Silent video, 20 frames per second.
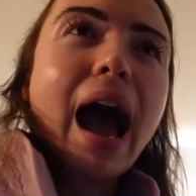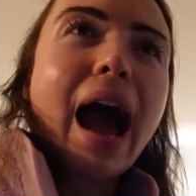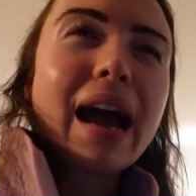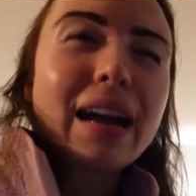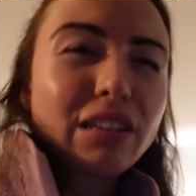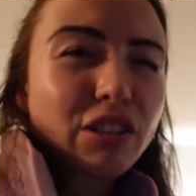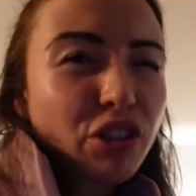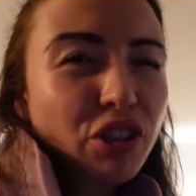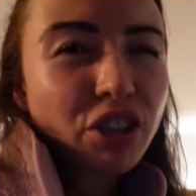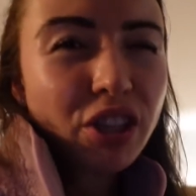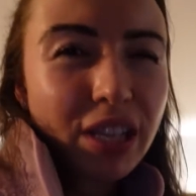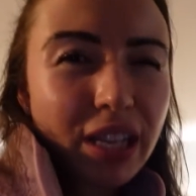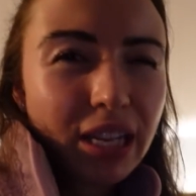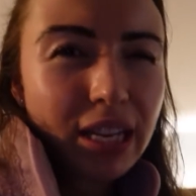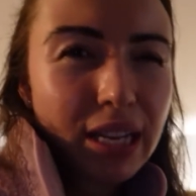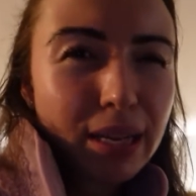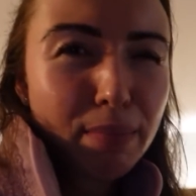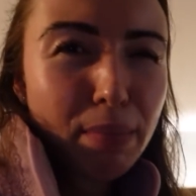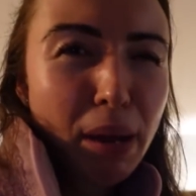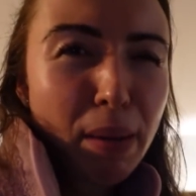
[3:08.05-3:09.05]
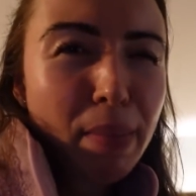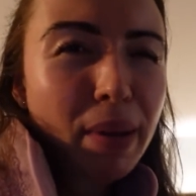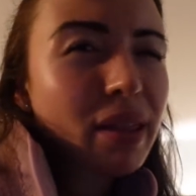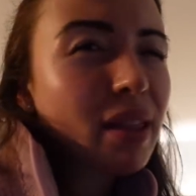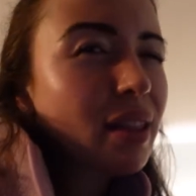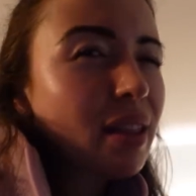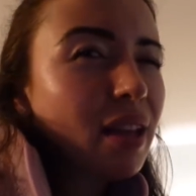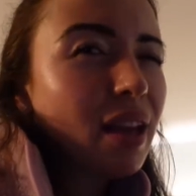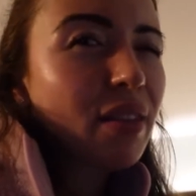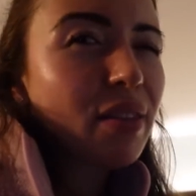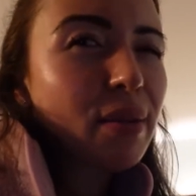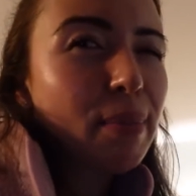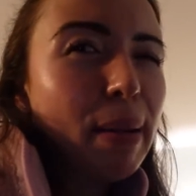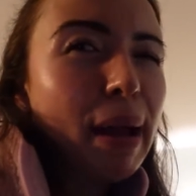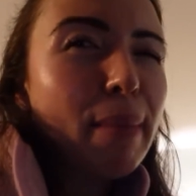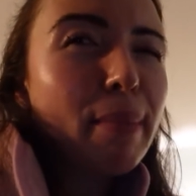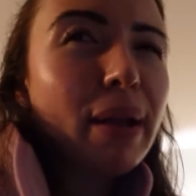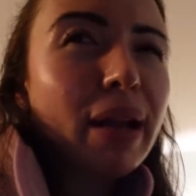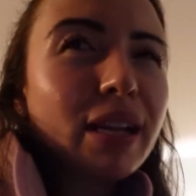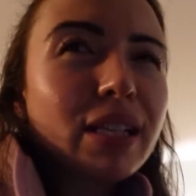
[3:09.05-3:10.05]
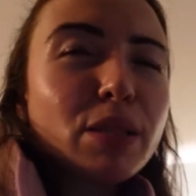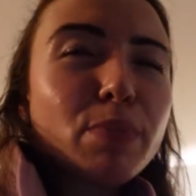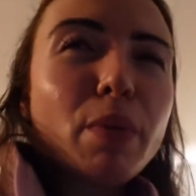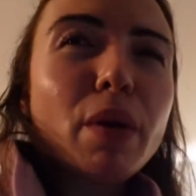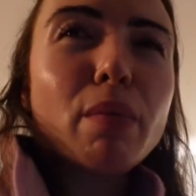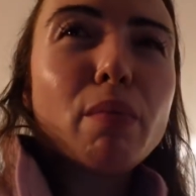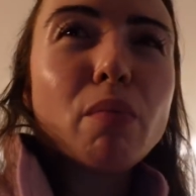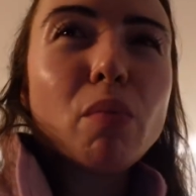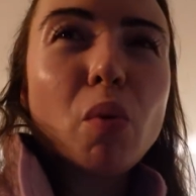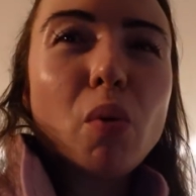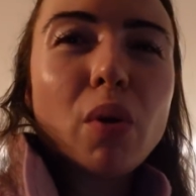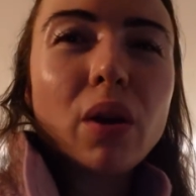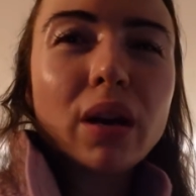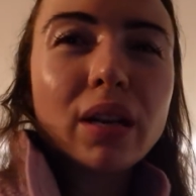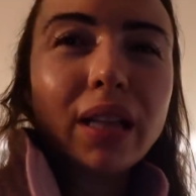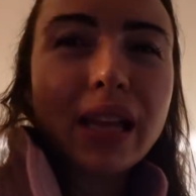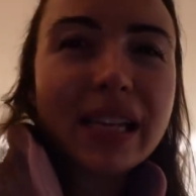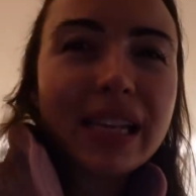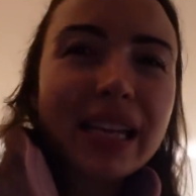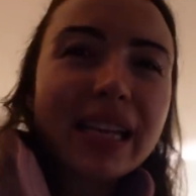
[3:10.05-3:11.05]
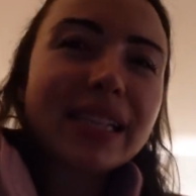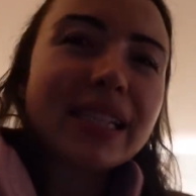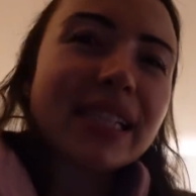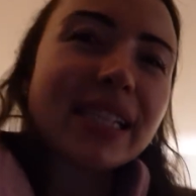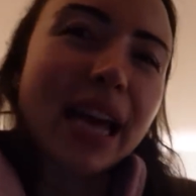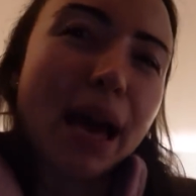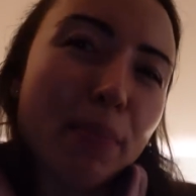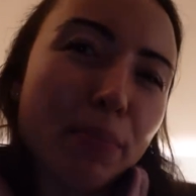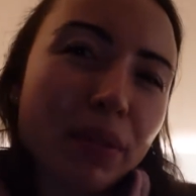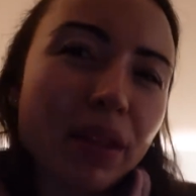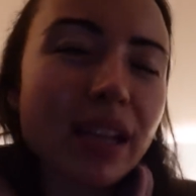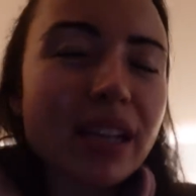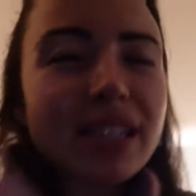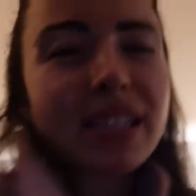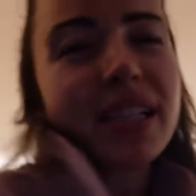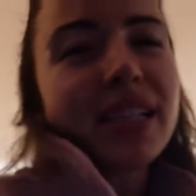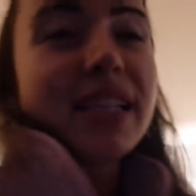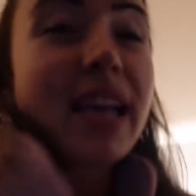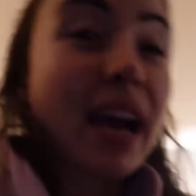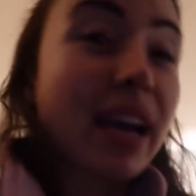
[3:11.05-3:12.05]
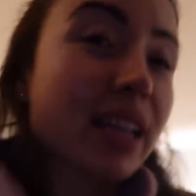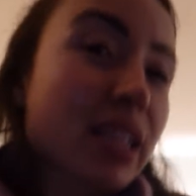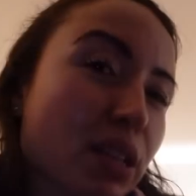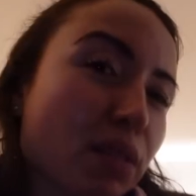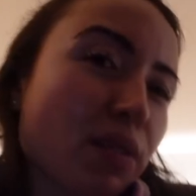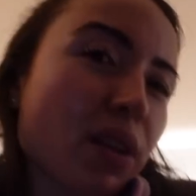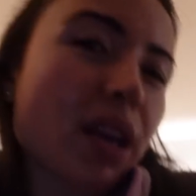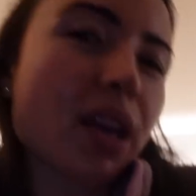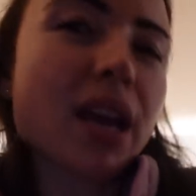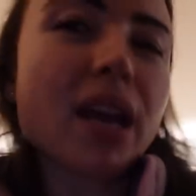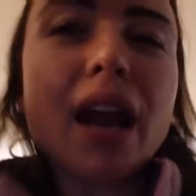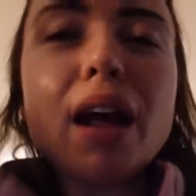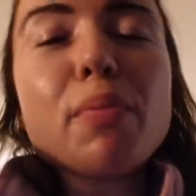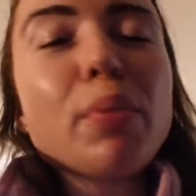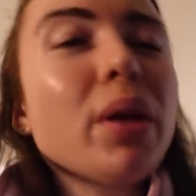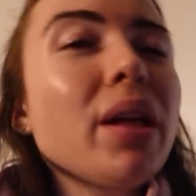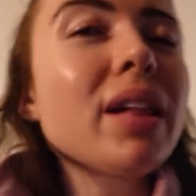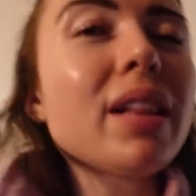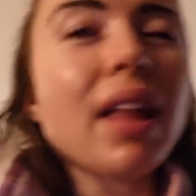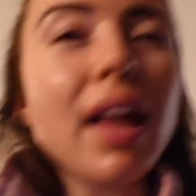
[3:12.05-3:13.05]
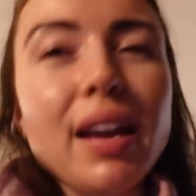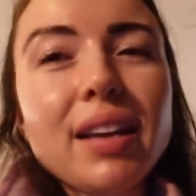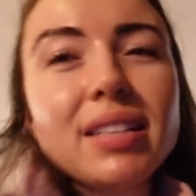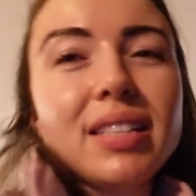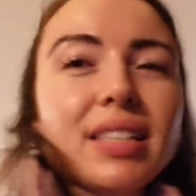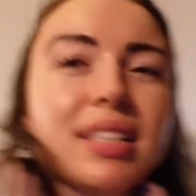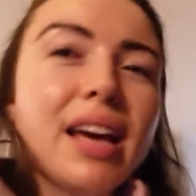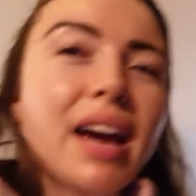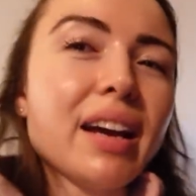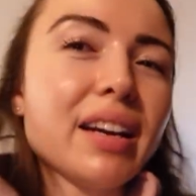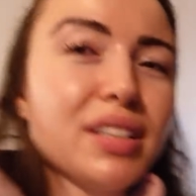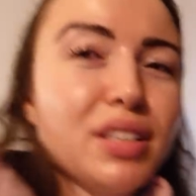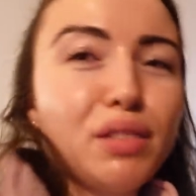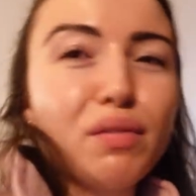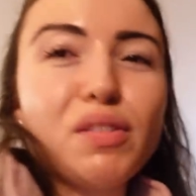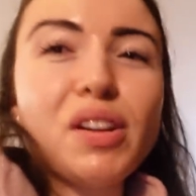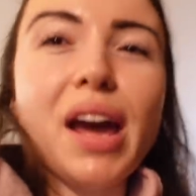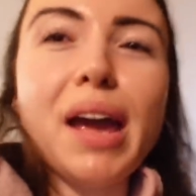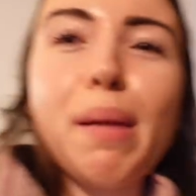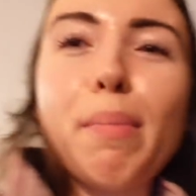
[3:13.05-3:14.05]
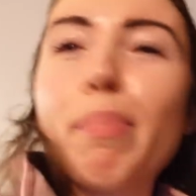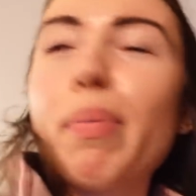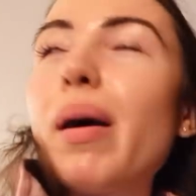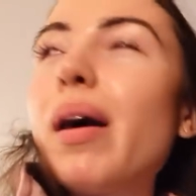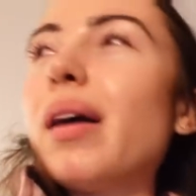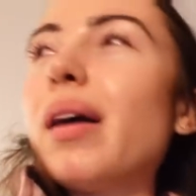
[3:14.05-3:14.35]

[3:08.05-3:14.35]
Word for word: actiony maybe than the other Batmans, but more like in depth, like detective-y. And I really like detective type of